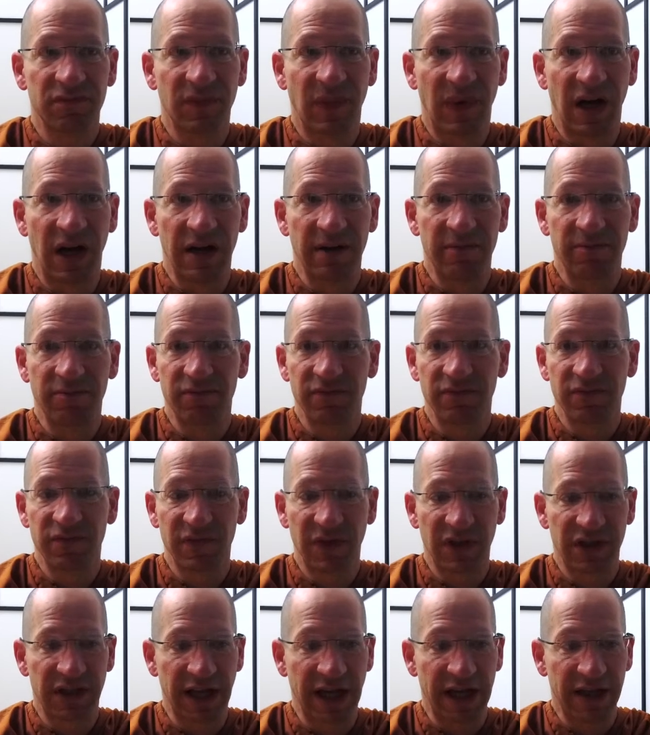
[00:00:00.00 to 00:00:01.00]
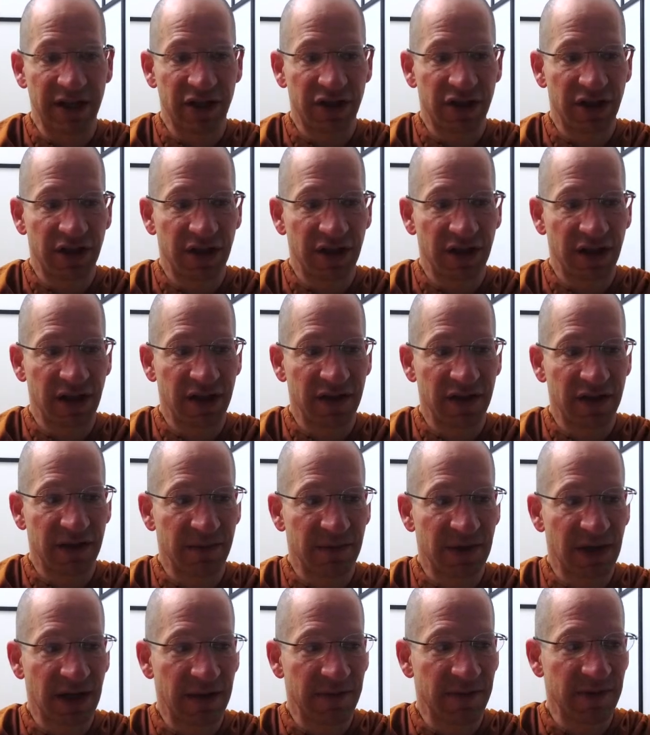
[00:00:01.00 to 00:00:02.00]
I'm attached, and
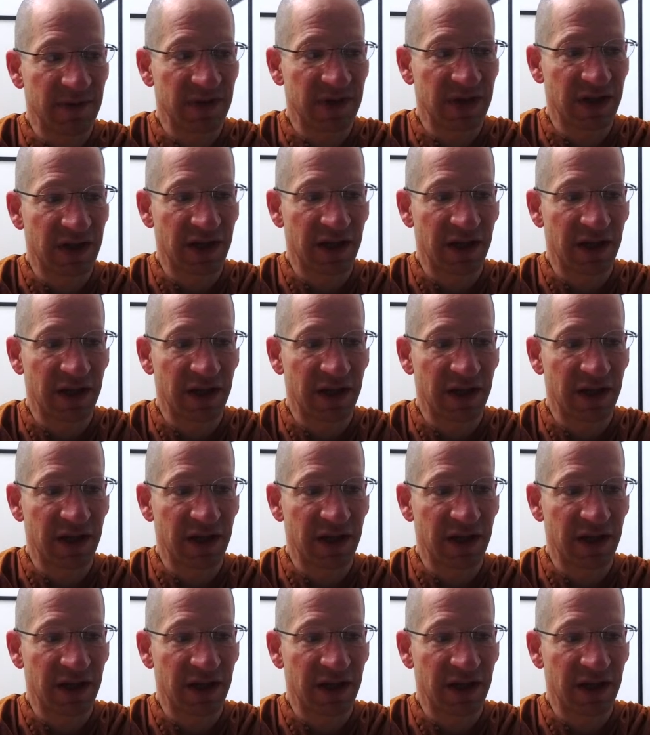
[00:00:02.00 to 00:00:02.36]
sometimes